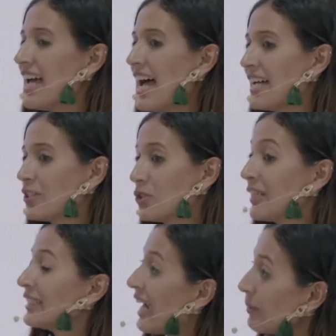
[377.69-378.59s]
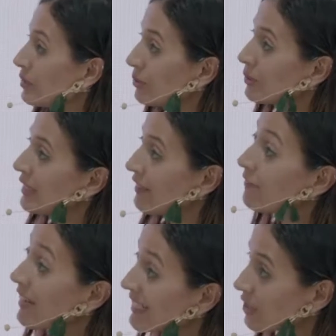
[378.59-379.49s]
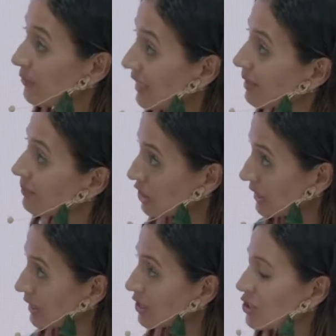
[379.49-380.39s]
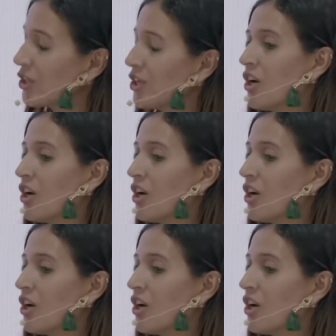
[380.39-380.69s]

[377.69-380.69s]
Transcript: And to adapt to the effects of climate change,